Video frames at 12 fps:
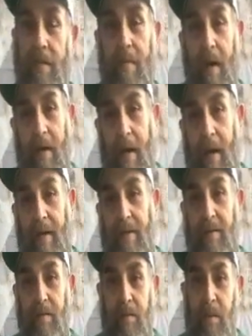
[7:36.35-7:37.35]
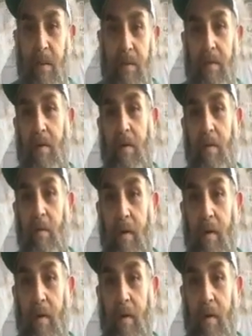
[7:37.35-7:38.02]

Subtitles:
In my case, we go into Chol